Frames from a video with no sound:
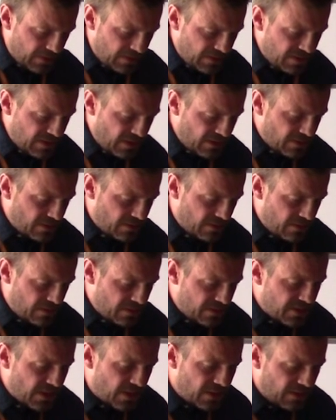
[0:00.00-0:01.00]

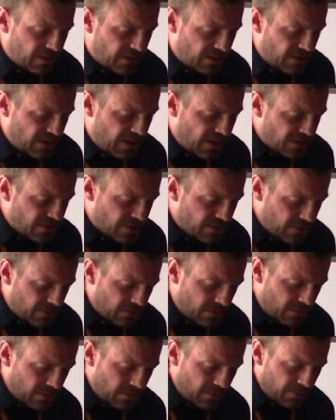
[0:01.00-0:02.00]
Secondly, the
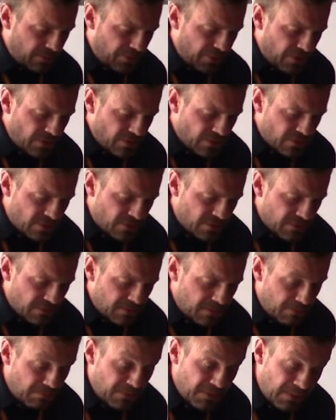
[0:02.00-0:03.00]
actual produce
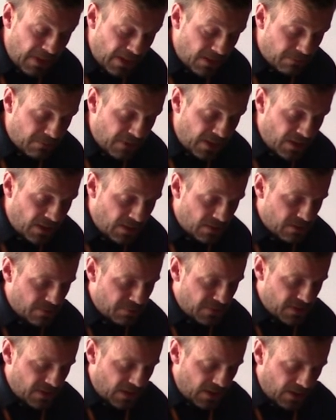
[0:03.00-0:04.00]
may need
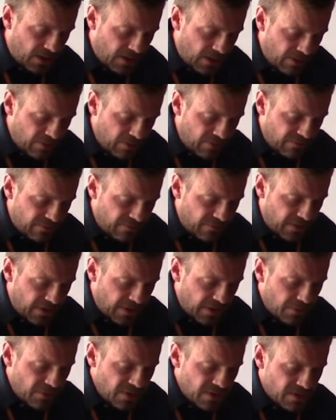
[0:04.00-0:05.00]
to be taken care of,
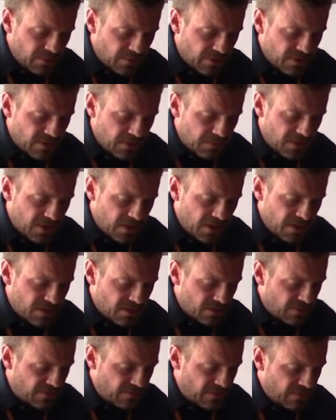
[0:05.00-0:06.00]
and a reasonable
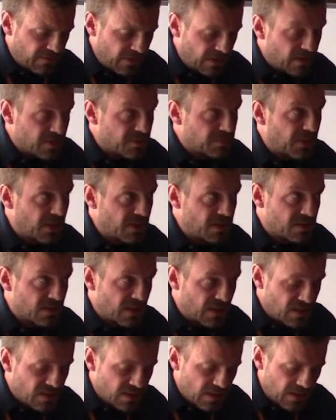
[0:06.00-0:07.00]
interpretation of the available
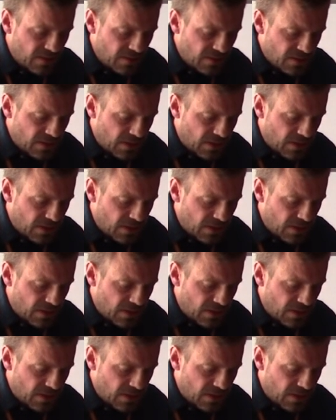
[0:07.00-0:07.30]
space inside the